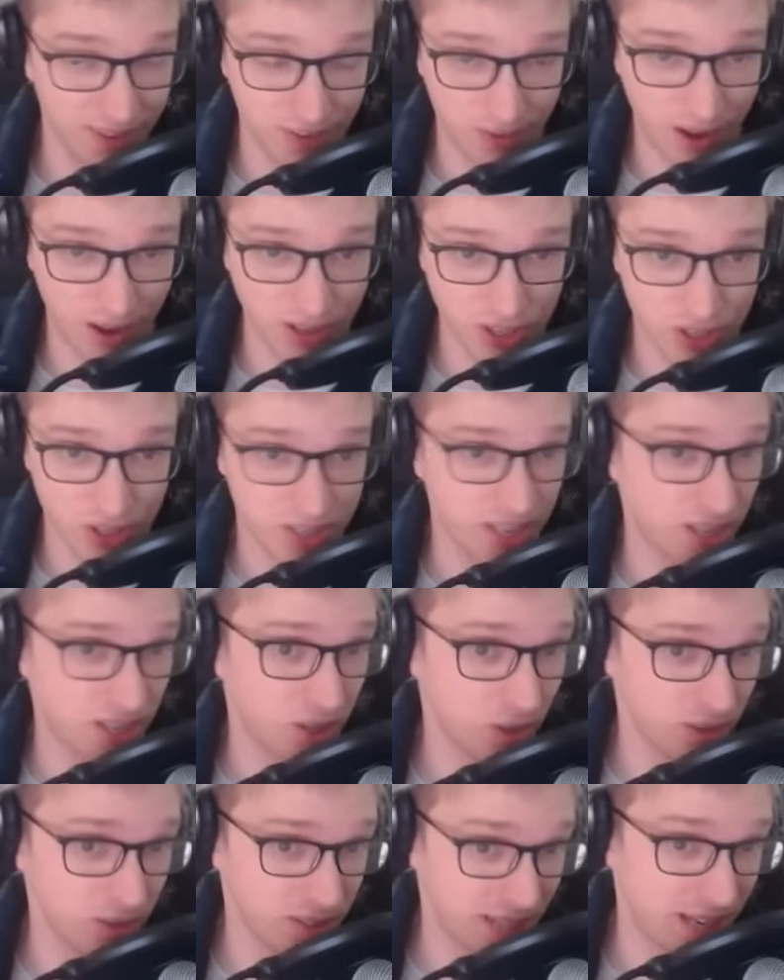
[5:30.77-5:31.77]
I should say
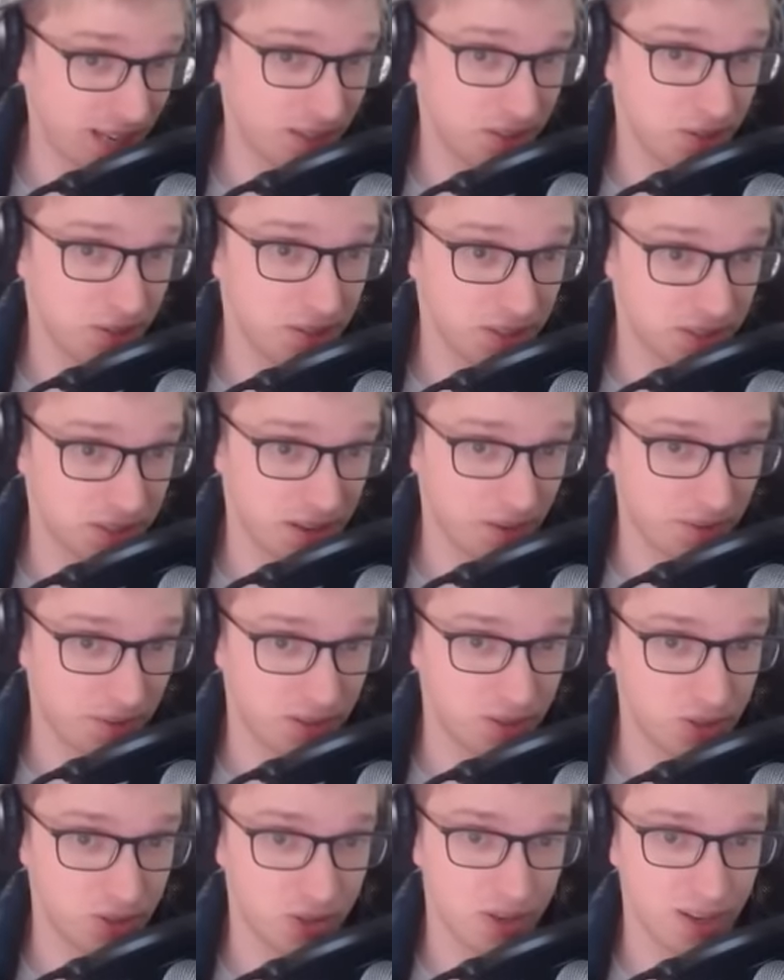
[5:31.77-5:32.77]
you'll take 37,
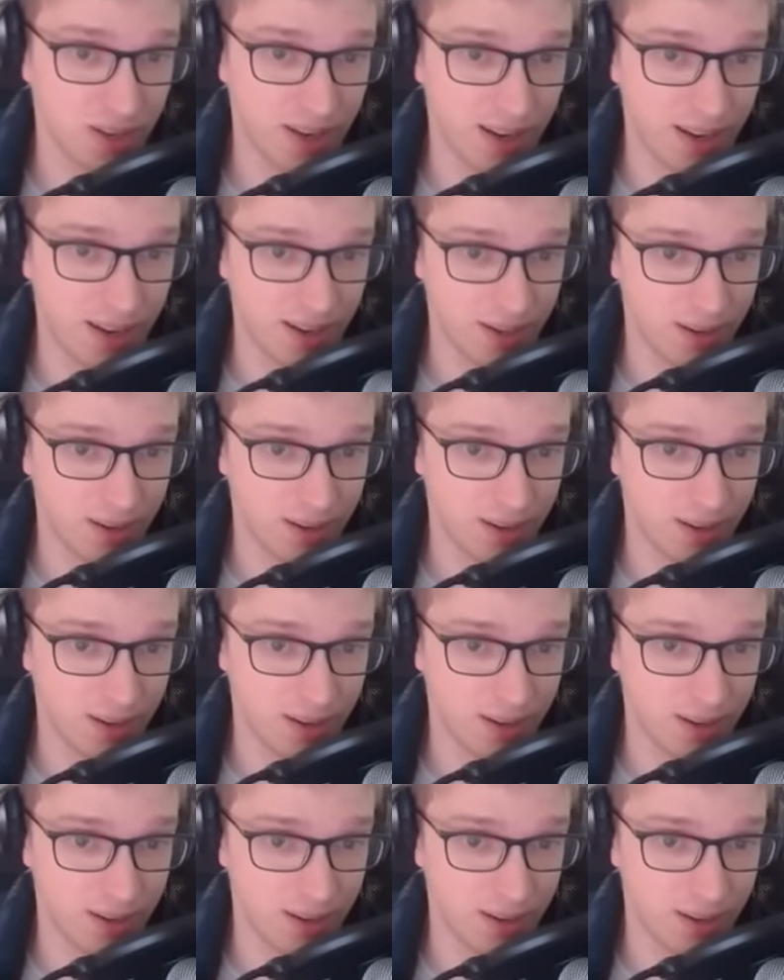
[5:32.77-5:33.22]
shouldn't I?